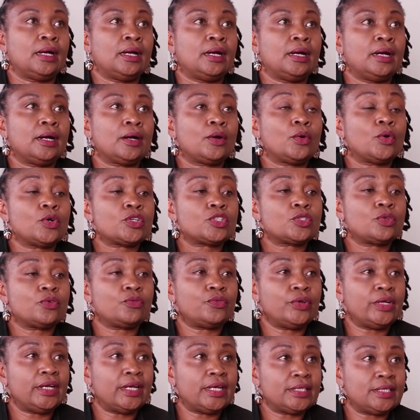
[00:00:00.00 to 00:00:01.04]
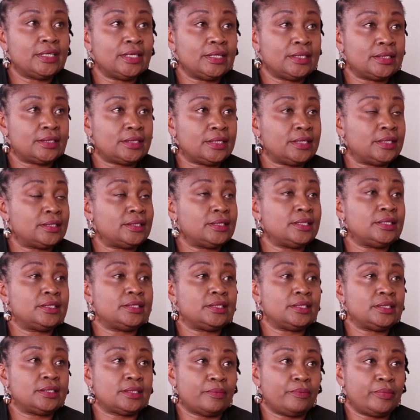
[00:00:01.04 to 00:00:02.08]
Uh, cost of energy is, is,
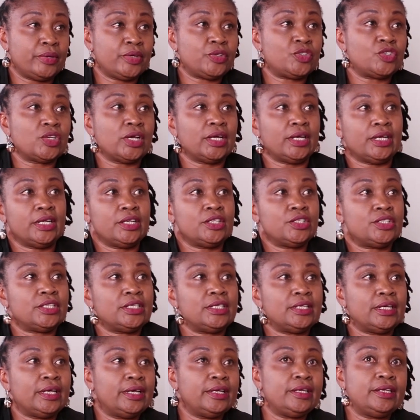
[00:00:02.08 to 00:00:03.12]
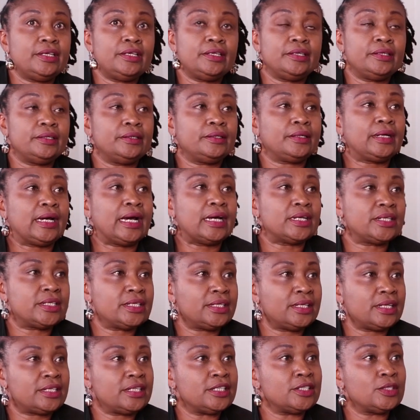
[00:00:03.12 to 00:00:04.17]
is, is, a big challenge in any
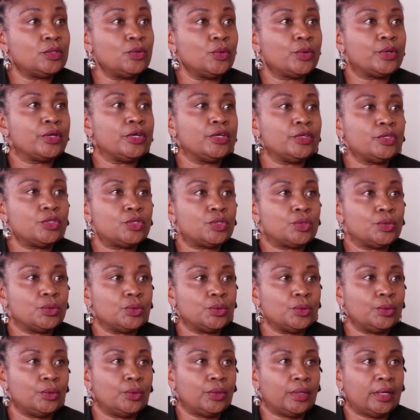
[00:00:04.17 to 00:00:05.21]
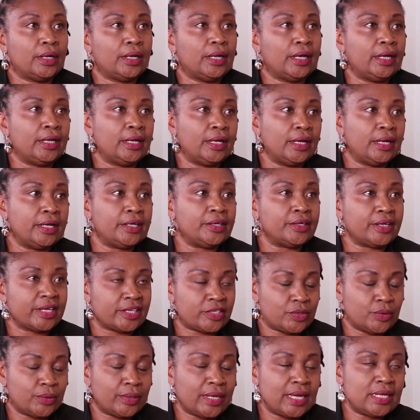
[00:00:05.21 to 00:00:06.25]
country that is looking to uh, mm-hmm.
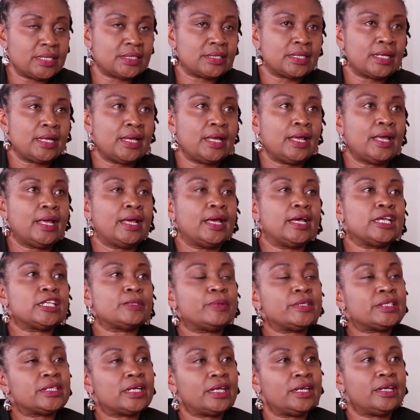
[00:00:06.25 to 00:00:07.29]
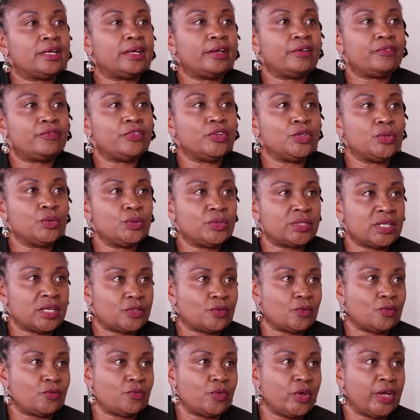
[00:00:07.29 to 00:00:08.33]
industrialize, especially heavy
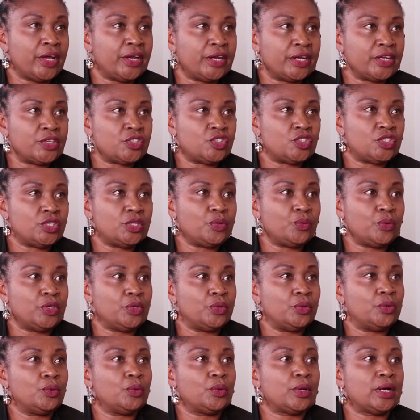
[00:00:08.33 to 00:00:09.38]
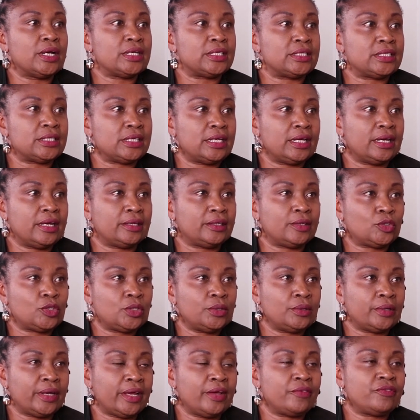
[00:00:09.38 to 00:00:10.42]
users of energy when you look at
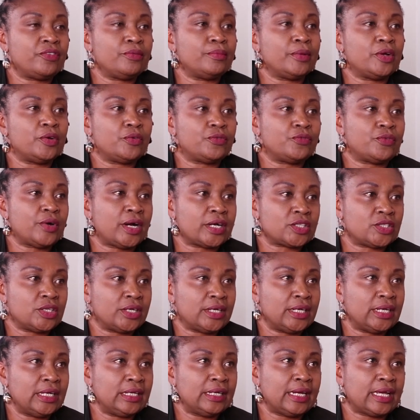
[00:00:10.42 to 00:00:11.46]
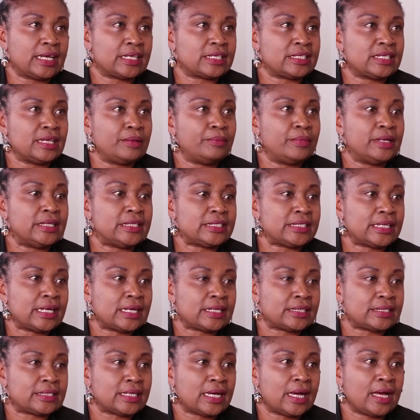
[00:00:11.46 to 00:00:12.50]
heavy manufacturing like cement
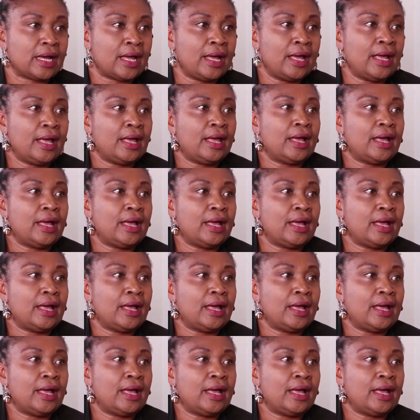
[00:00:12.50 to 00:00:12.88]
sector,